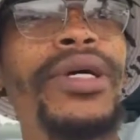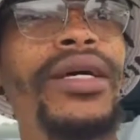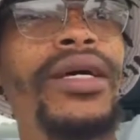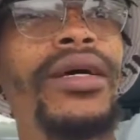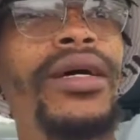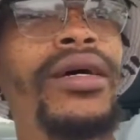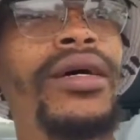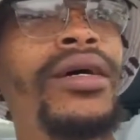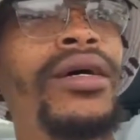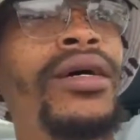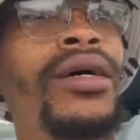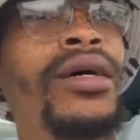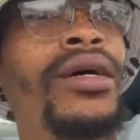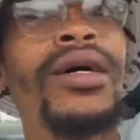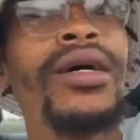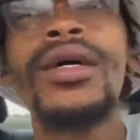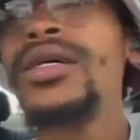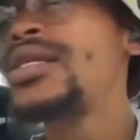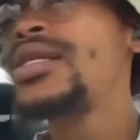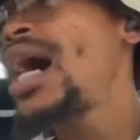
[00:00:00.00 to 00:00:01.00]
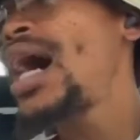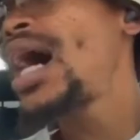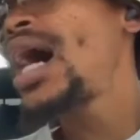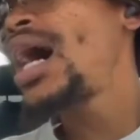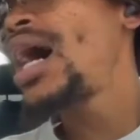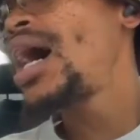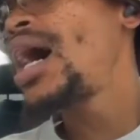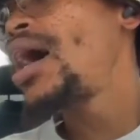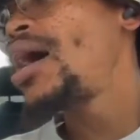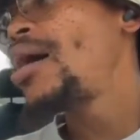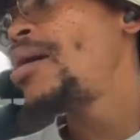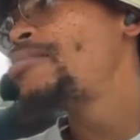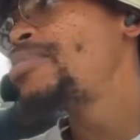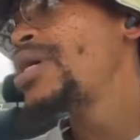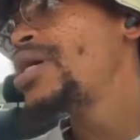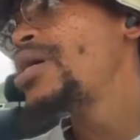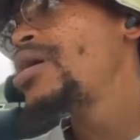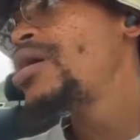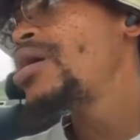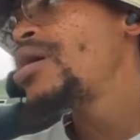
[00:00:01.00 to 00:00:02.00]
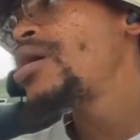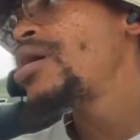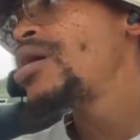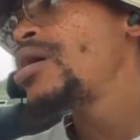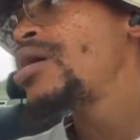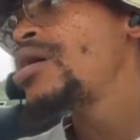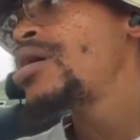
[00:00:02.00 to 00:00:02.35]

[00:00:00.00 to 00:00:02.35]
B. Nah, B.